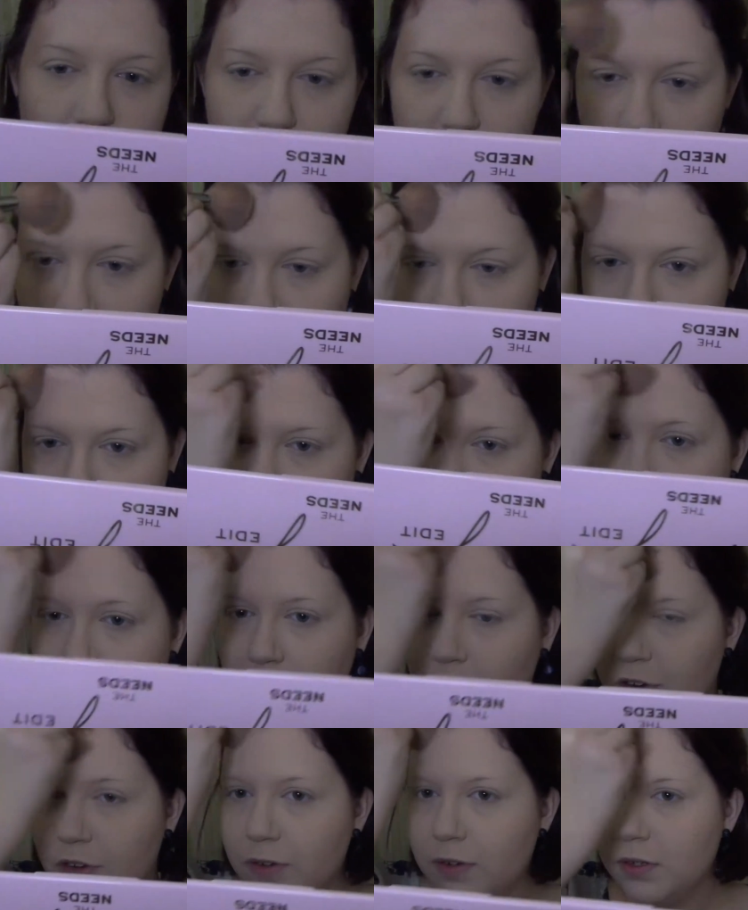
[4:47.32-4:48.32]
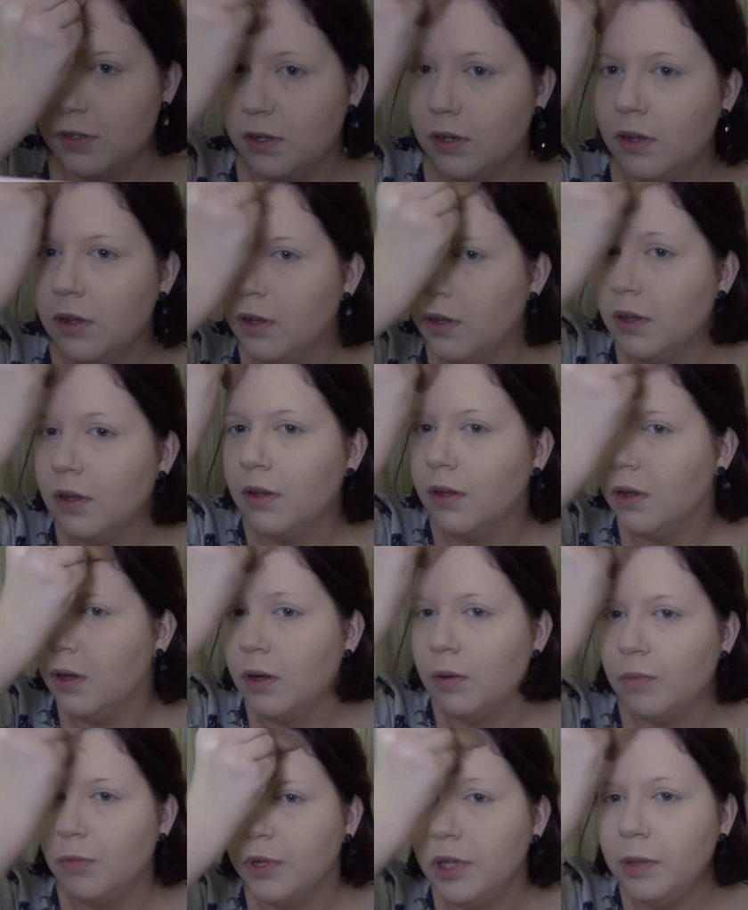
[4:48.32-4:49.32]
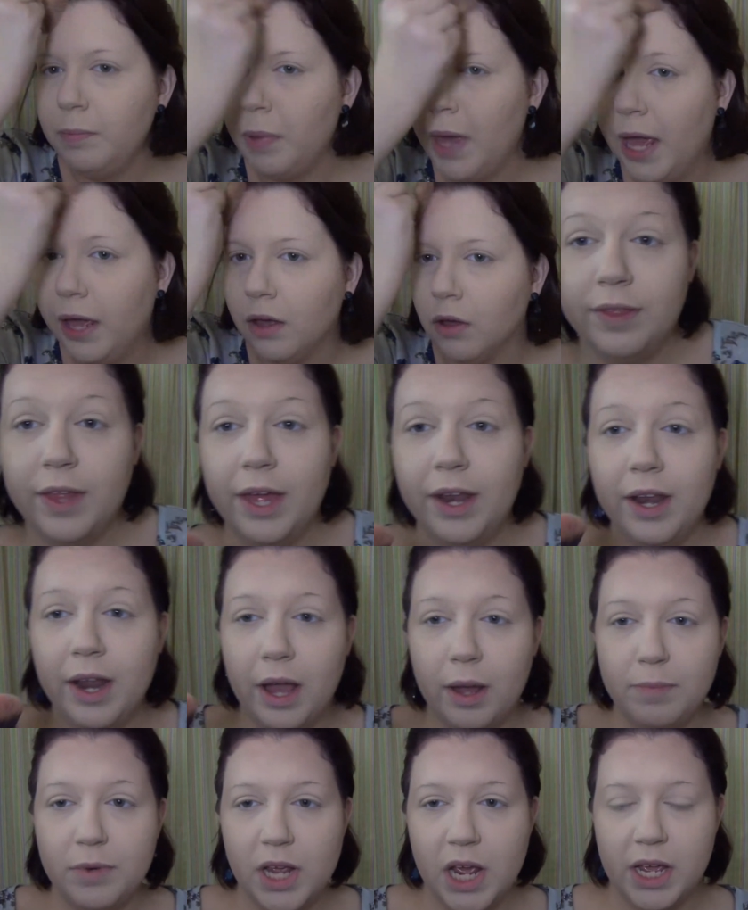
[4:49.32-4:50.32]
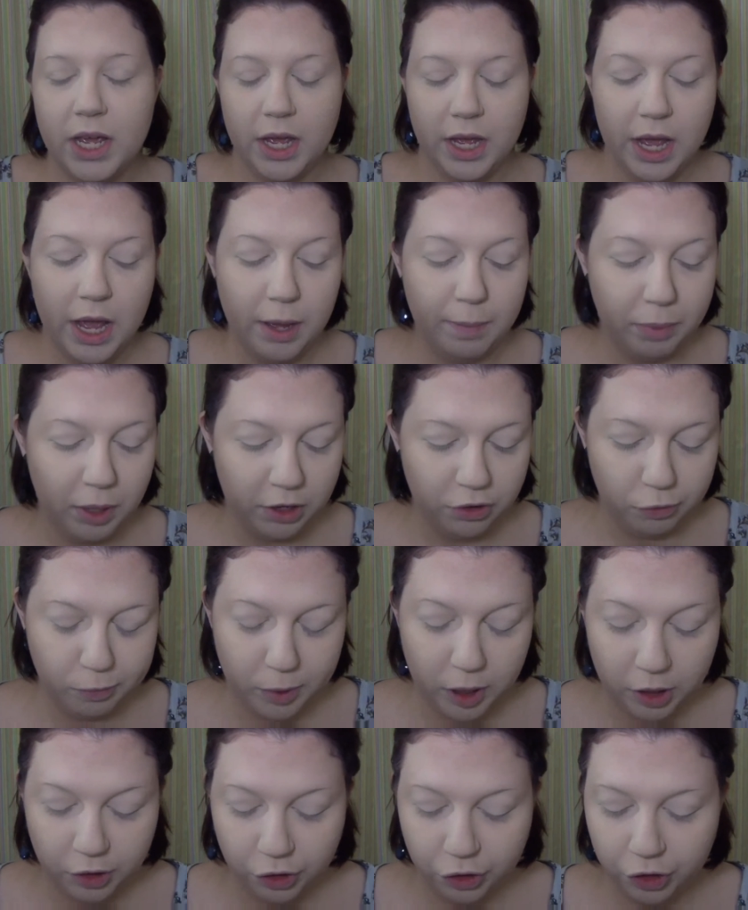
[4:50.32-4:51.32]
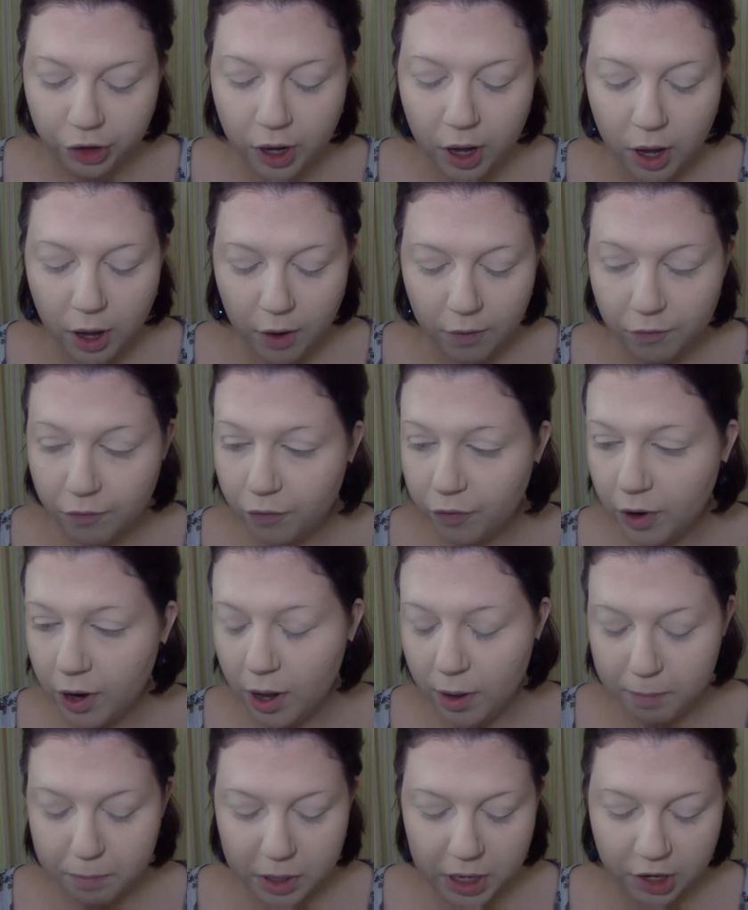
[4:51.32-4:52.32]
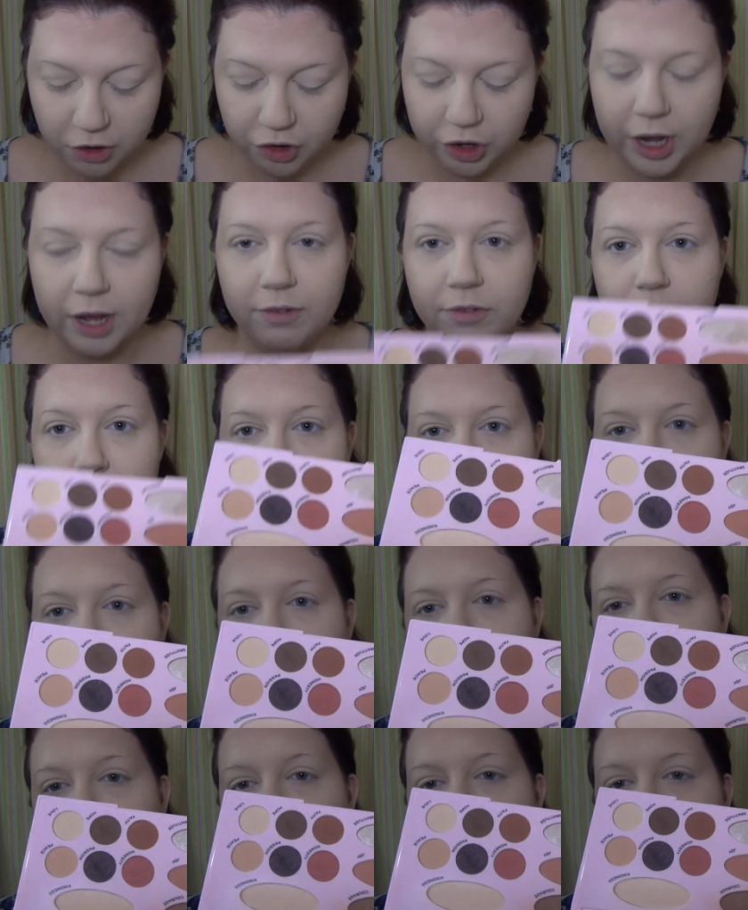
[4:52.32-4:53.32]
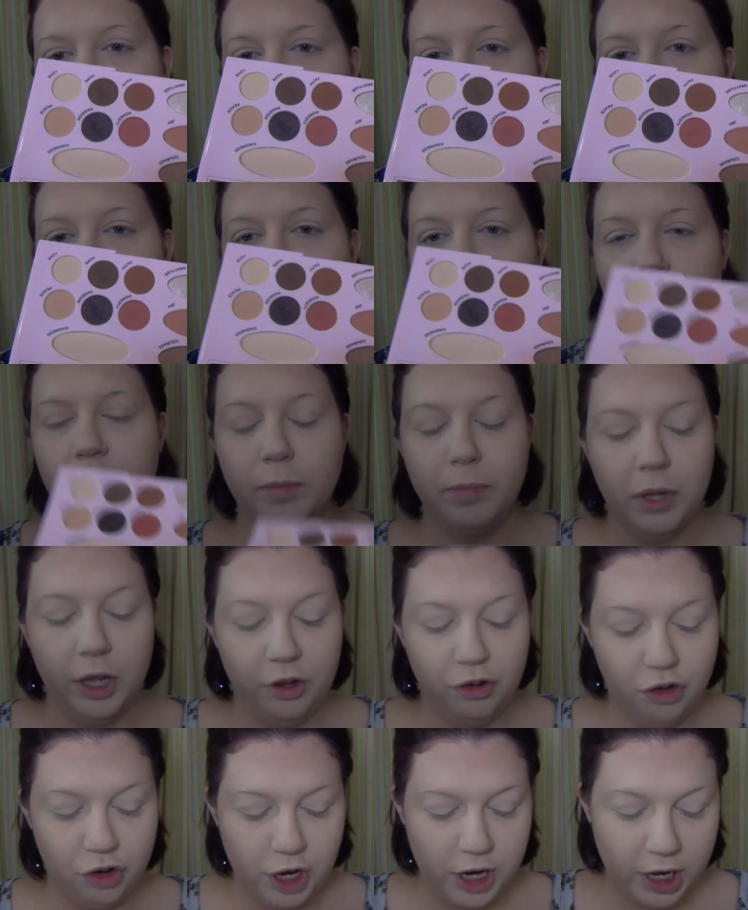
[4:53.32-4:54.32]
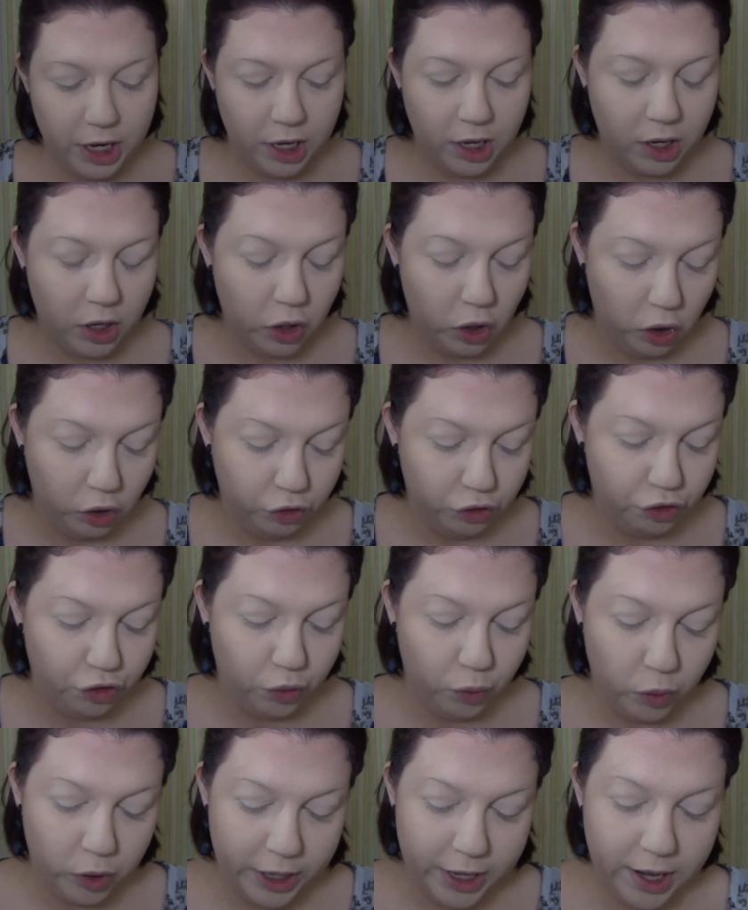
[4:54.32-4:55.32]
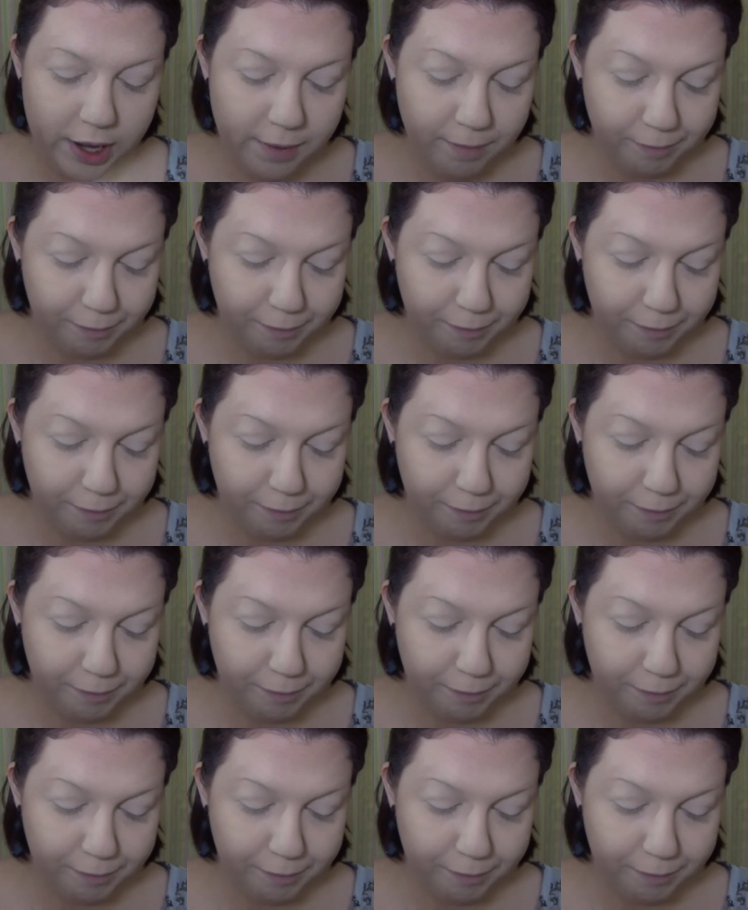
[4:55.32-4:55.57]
And I'm like, I'm fine. I'm really pale. Then I'm taking a blush brush from BH Cosmetics, and I'm going to go into the blush shade called Joy.